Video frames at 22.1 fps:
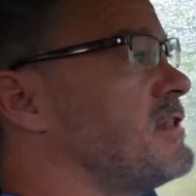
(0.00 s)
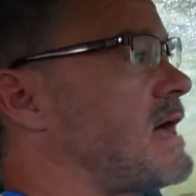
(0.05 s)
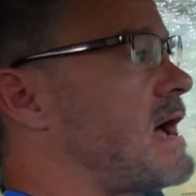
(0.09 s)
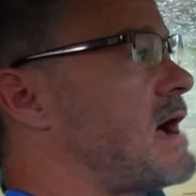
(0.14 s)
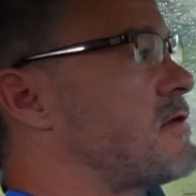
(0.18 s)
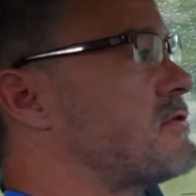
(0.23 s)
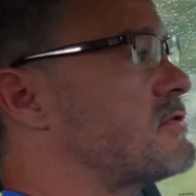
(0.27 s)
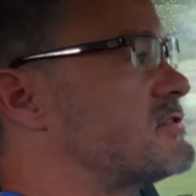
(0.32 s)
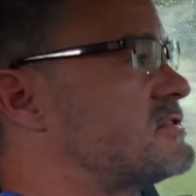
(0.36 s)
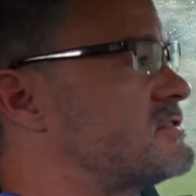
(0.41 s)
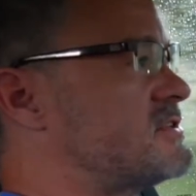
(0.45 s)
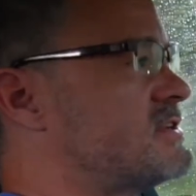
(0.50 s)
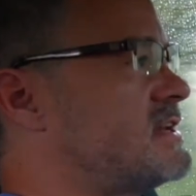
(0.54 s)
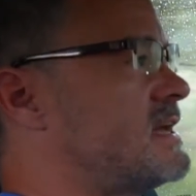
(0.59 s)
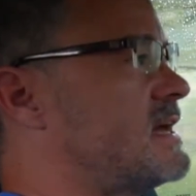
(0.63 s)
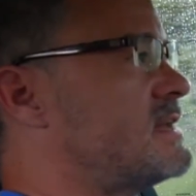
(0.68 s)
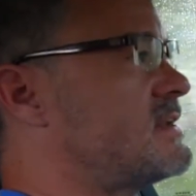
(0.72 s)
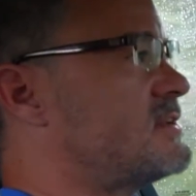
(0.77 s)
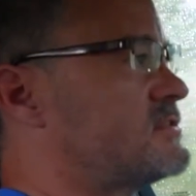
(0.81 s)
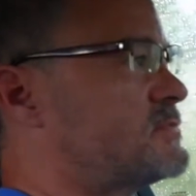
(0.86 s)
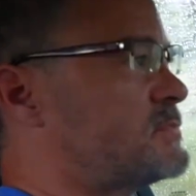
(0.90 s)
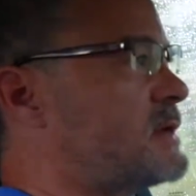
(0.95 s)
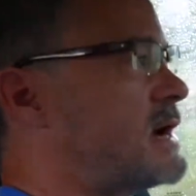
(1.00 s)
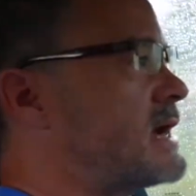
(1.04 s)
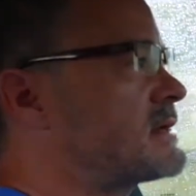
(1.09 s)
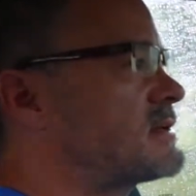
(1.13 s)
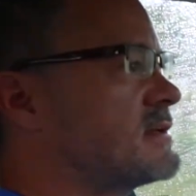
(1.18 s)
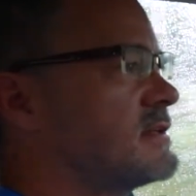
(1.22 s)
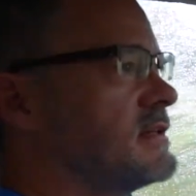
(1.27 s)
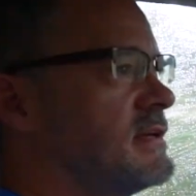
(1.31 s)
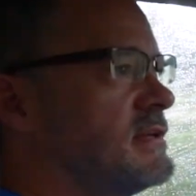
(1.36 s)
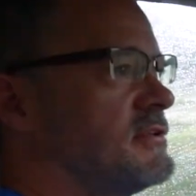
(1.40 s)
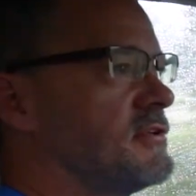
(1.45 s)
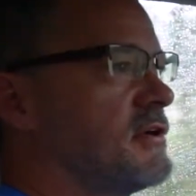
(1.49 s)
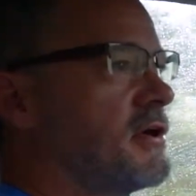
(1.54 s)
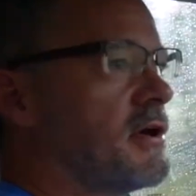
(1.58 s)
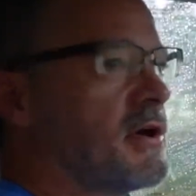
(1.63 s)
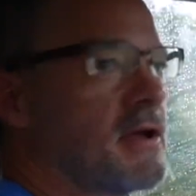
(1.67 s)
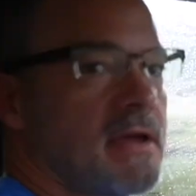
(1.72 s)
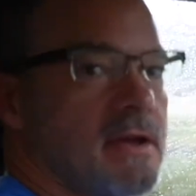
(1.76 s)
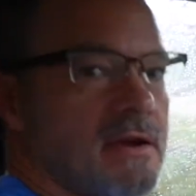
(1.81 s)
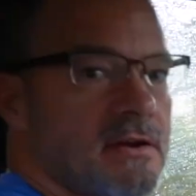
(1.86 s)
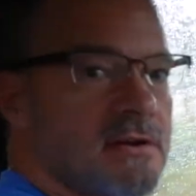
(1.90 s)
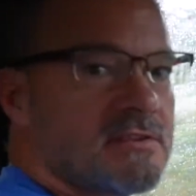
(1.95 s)
hours, and yet it's practically dark
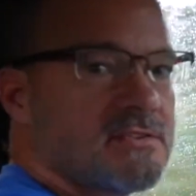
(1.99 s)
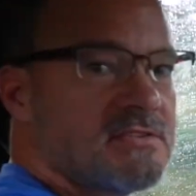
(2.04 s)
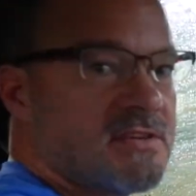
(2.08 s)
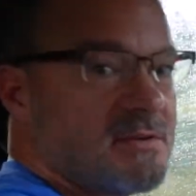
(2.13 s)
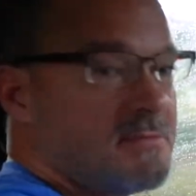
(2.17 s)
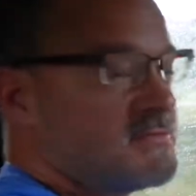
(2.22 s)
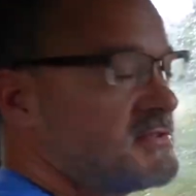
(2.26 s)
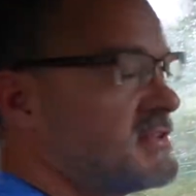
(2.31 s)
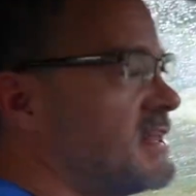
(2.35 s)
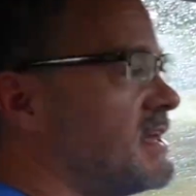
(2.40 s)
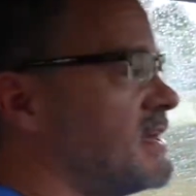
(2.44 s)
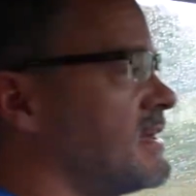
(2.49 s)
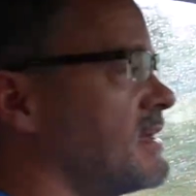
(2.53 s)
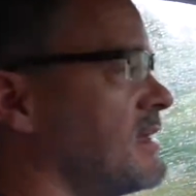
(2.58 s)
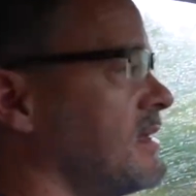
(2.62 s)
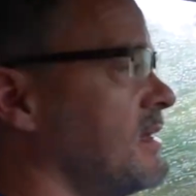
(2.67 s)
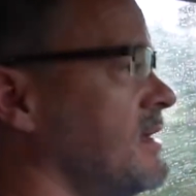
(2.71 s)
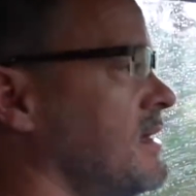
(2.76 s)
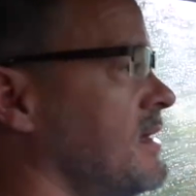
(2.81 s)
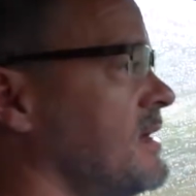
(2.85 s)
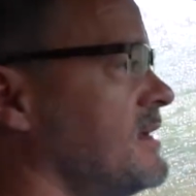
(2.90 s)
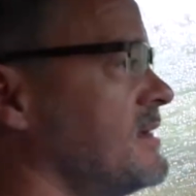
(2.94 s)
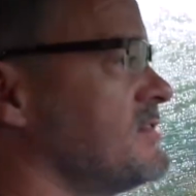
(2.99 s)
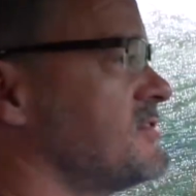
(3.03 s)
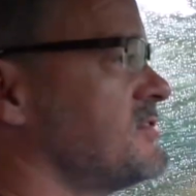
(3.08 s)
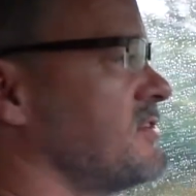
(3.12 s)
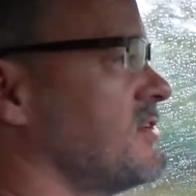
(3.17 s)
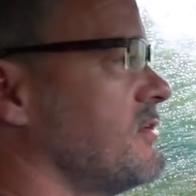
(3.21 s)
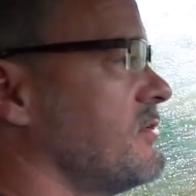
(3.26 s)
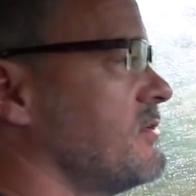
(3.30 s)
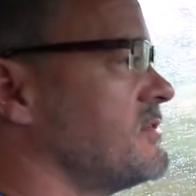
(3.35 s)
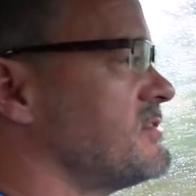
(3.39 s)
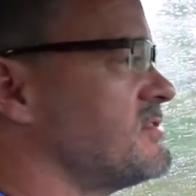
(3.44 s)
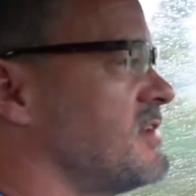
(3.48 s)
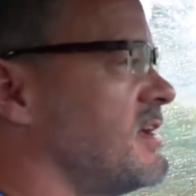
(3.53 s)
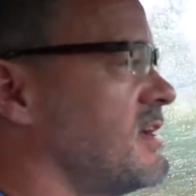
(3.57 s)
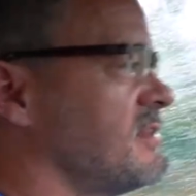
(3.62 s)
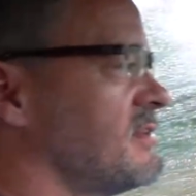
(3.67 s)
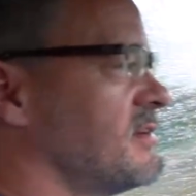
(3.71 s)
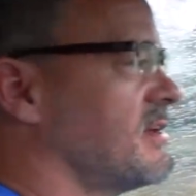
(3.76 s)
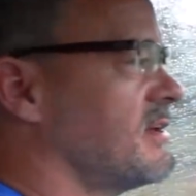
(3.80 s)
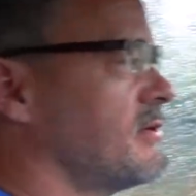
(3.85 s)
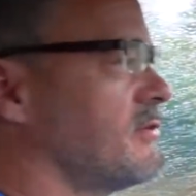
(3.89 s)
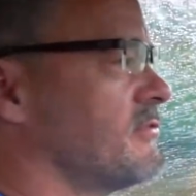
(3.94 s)
here, it seems like. So it's not
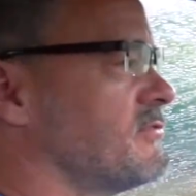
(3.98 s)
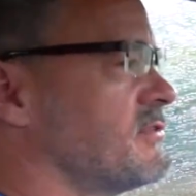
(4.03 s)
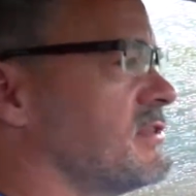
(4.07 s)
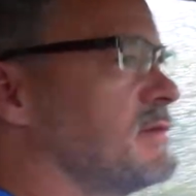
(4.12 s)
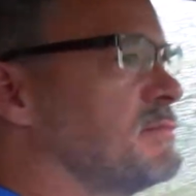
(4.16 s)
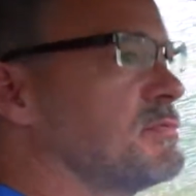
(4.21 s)
looking overly